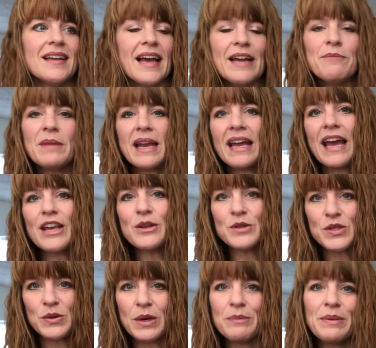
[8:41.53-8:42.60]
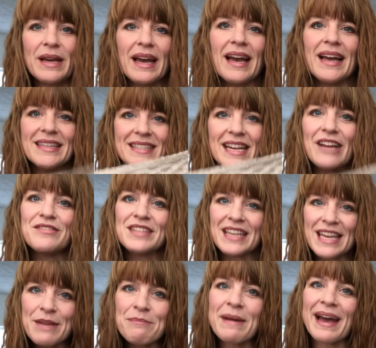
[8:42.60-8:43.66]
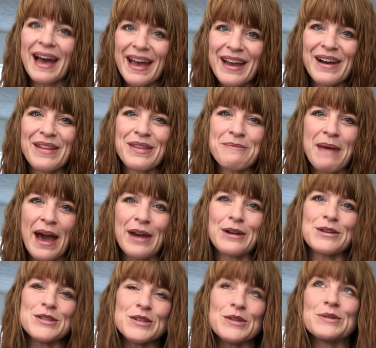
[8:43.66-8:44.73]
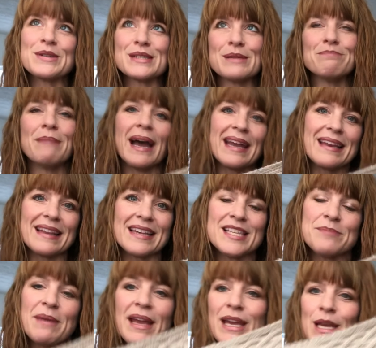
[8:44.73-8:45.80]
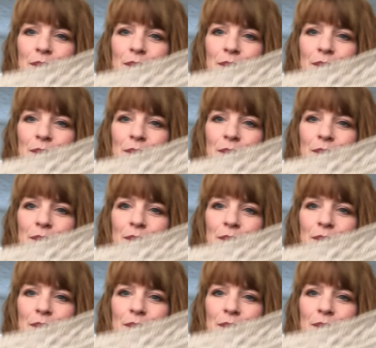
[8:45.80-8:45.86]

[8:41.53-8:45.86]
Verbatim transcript: I mean, I got used to it, but I did have to keep my eye on the pattern so it wasn't mindless by any